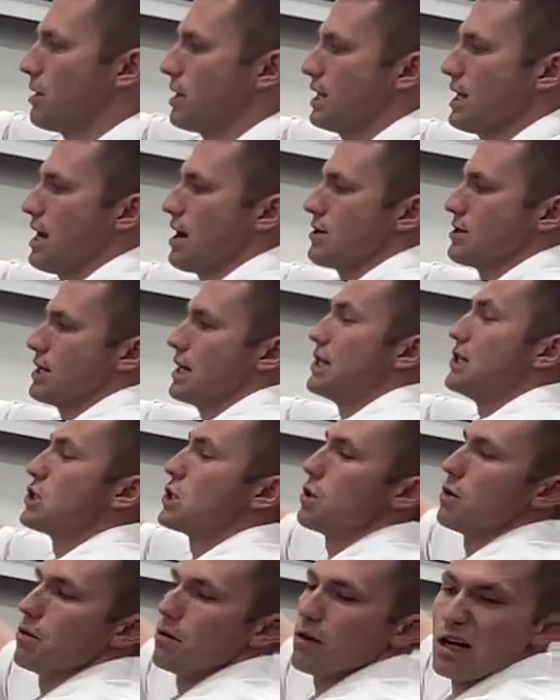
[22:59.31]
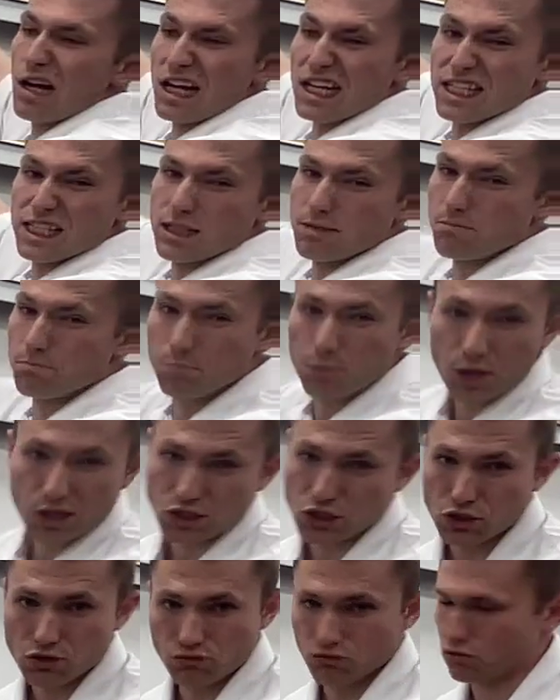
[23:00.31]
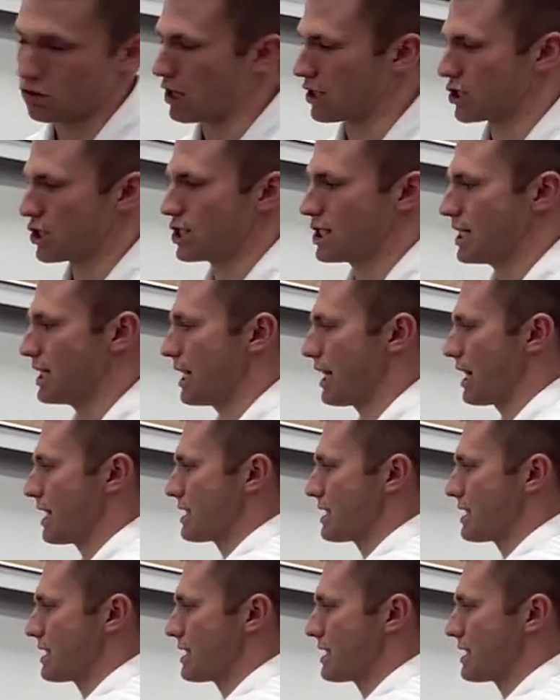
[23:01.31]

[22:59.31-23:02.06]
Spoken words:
on the outside. So a bunch rushes into the